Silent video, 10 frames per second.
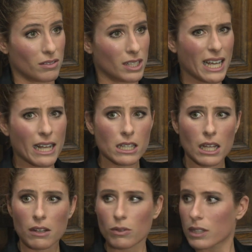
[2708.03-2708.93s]
Did I answer
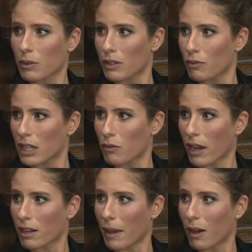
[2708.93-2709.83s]
that, or was that well, a really
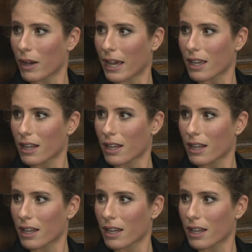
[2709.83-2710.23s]
roundabout way?